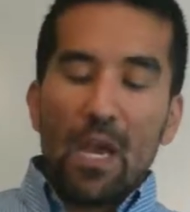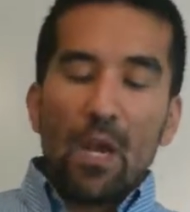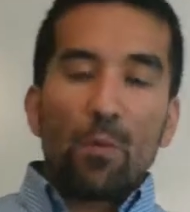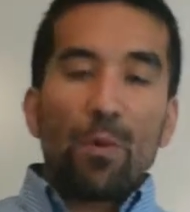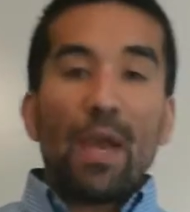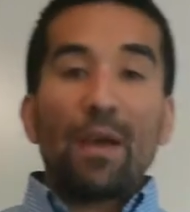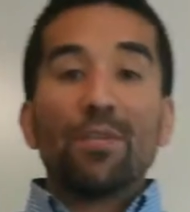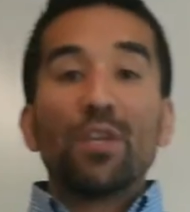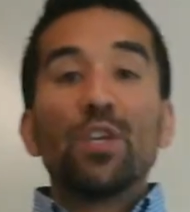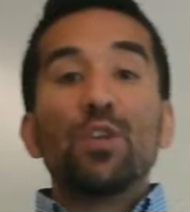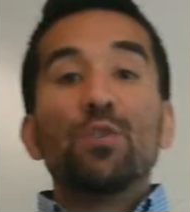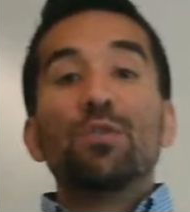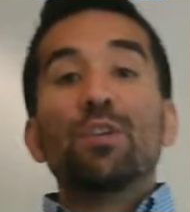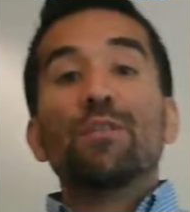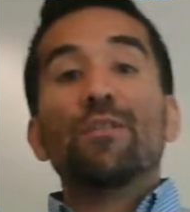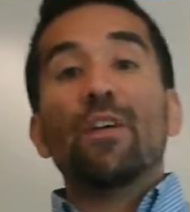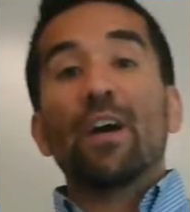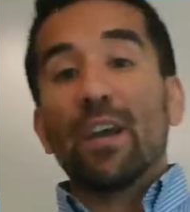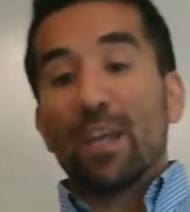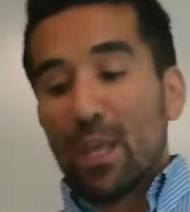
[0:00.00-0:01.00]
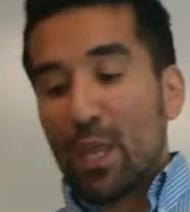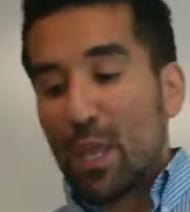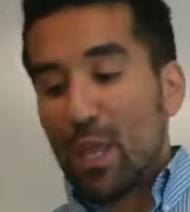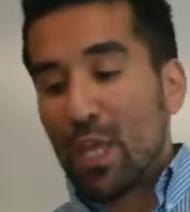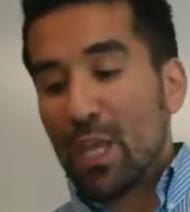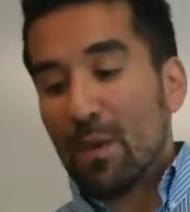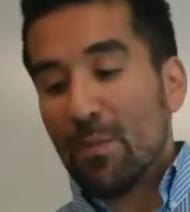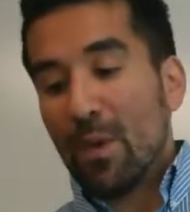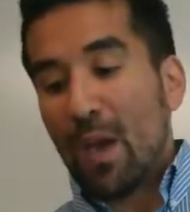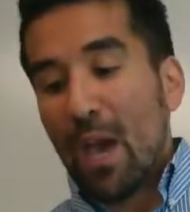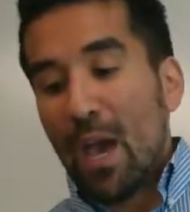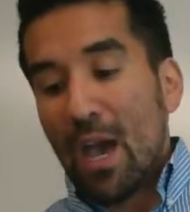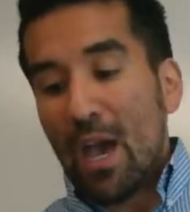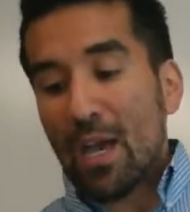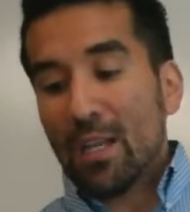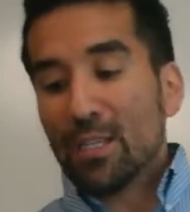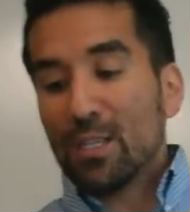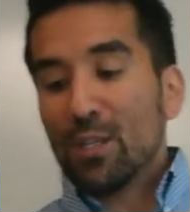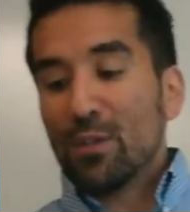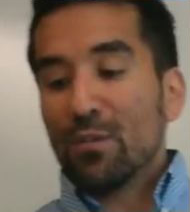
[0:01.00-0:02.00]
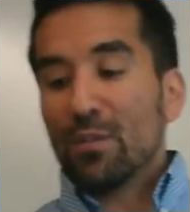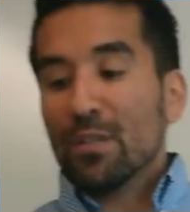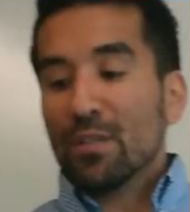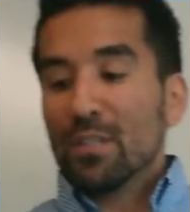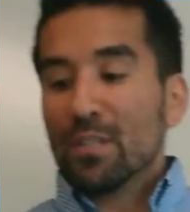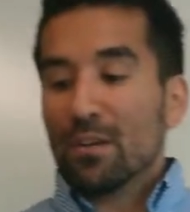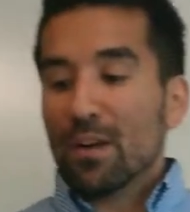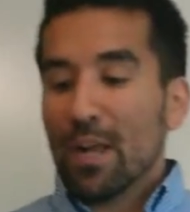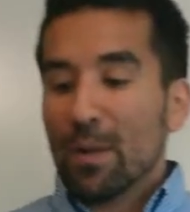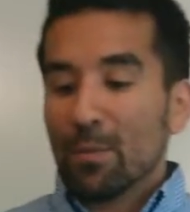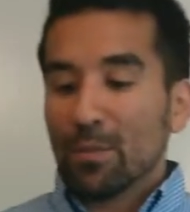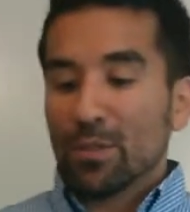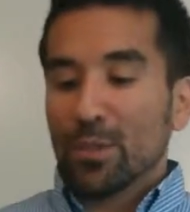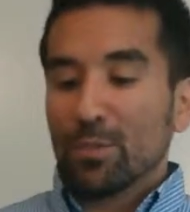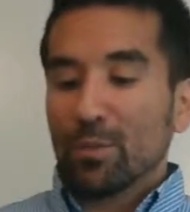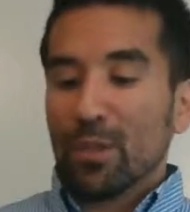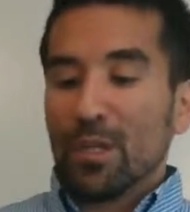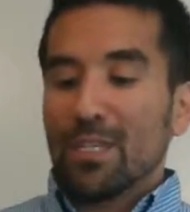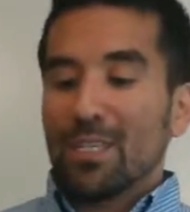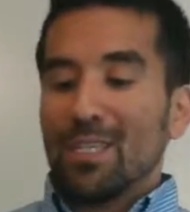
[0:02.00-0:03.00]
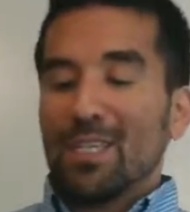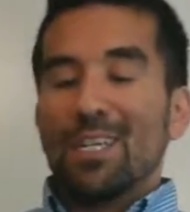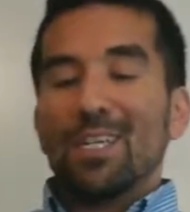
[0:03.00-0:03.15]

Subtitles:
We have a unifying theme, and students are able to place